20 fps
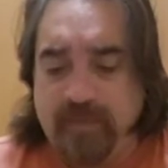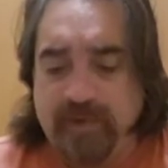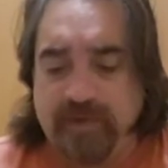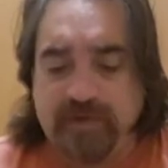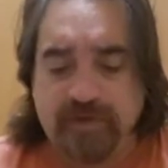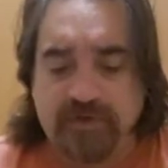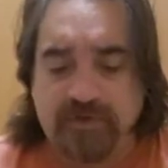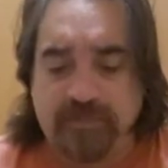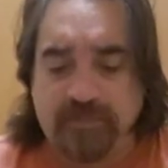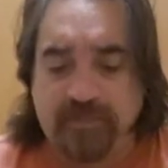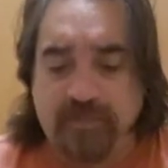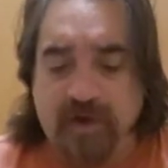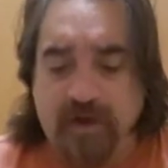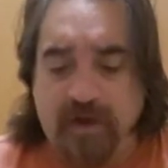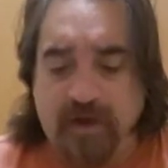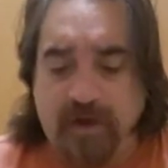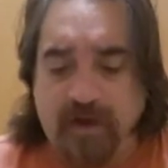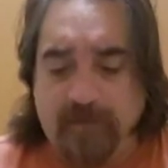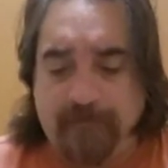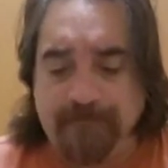It just,
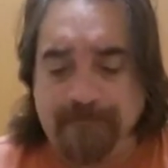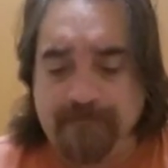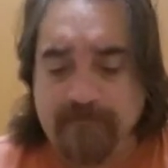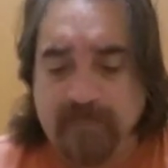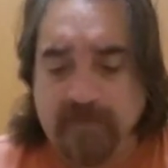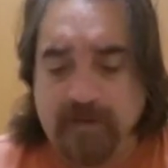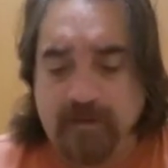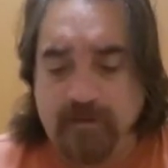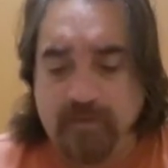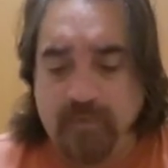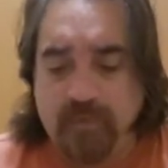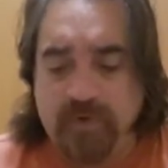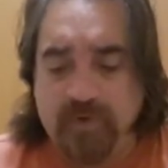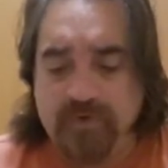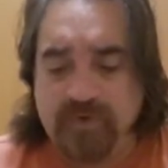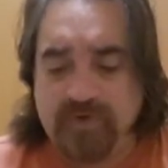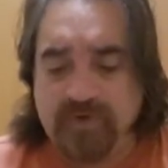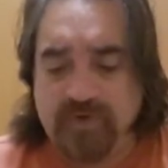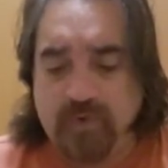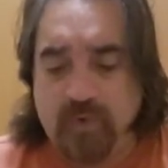when you
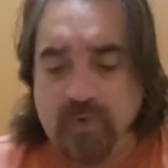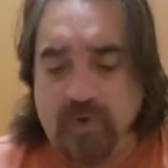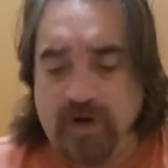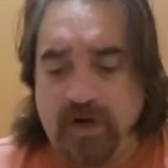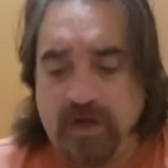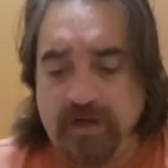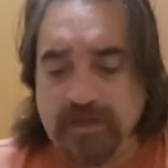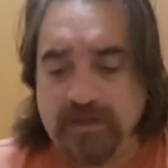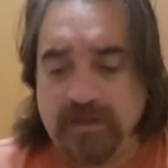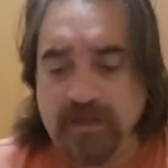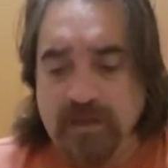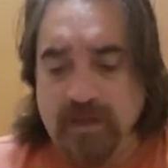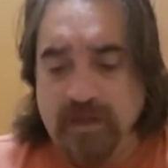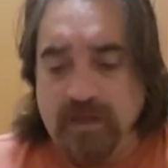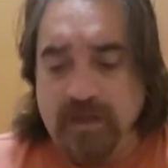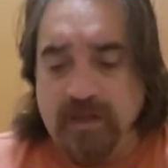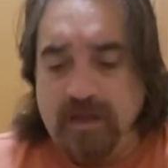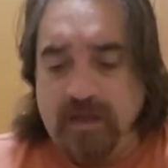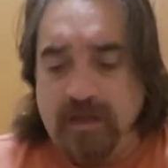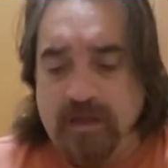store it,
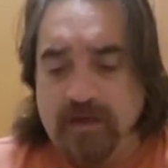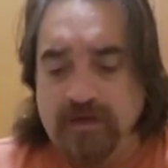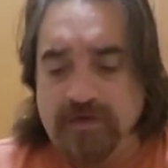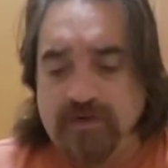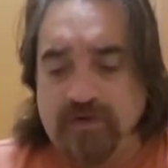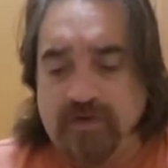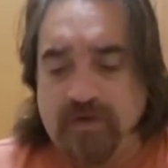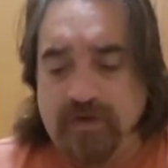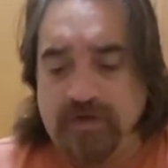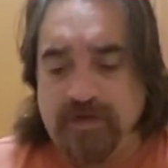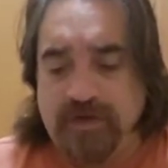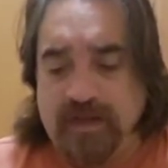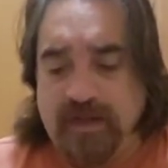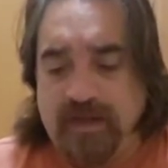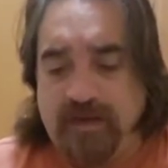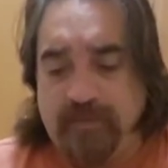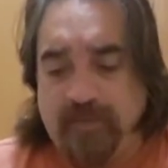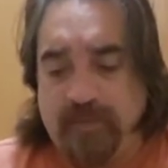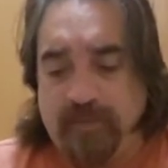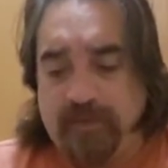it's good to
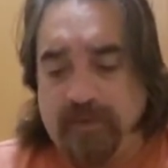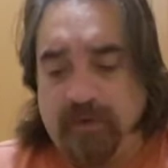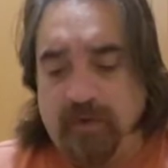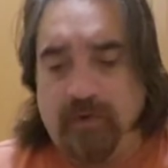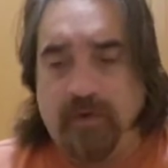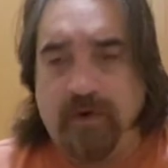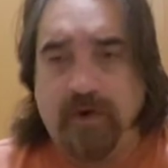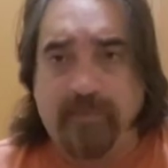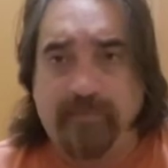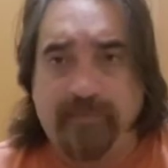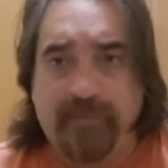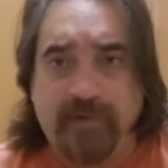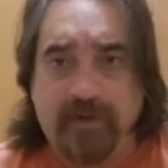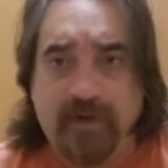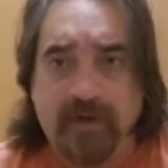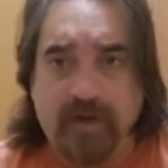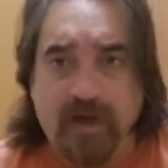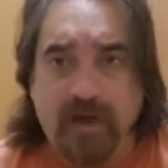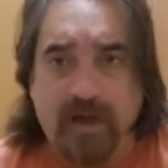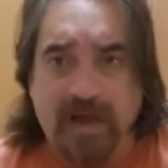keep it blowed up.
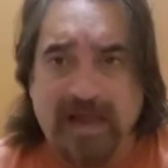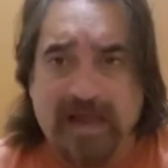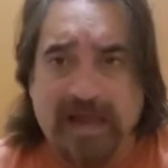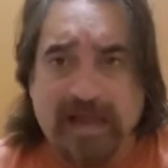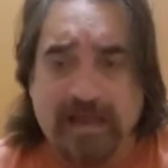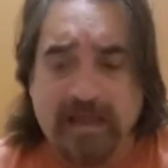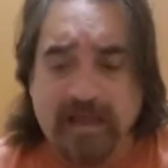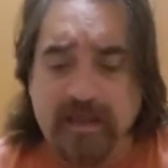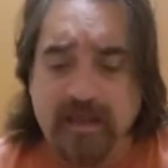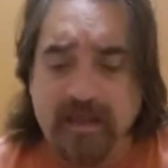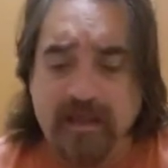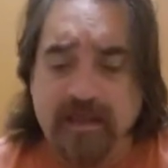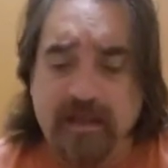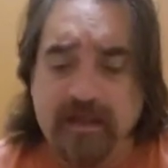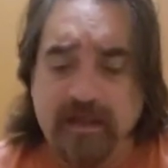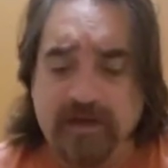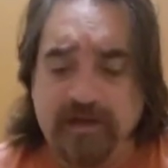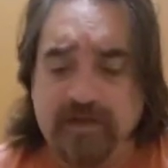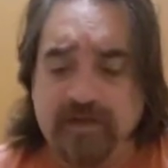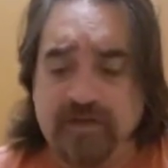
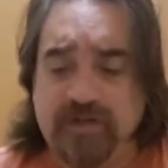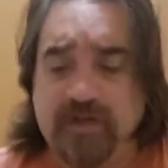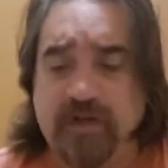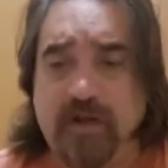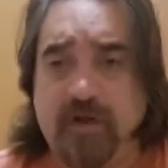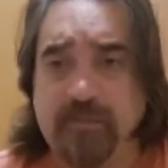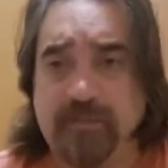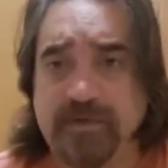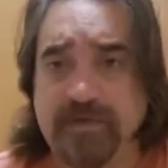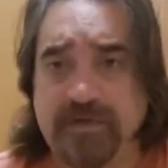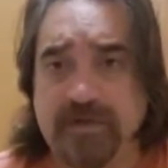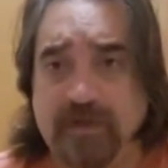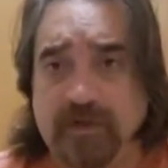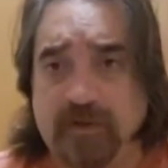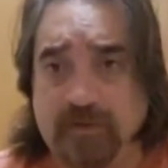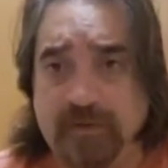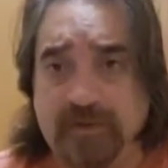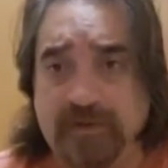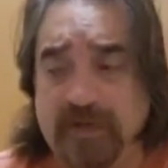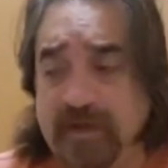It just helps the
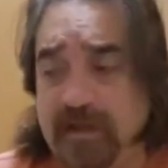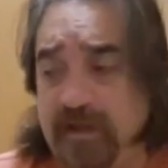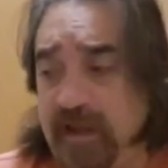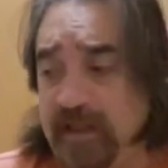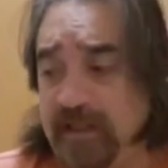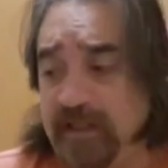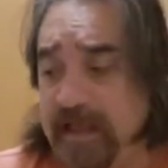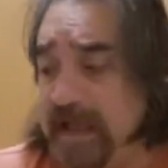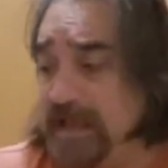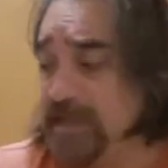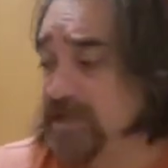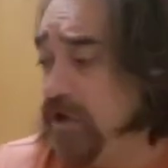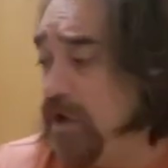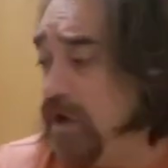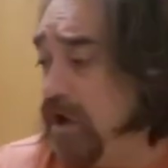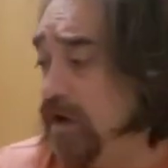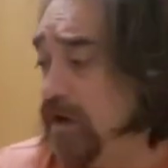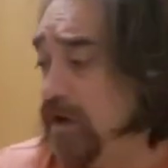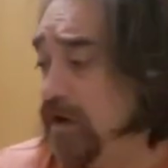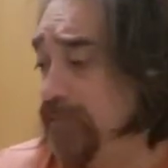Lucy light last
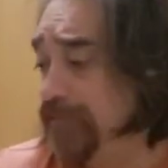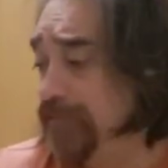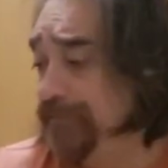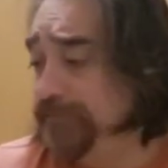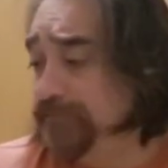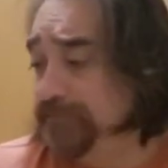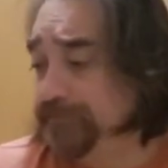longer.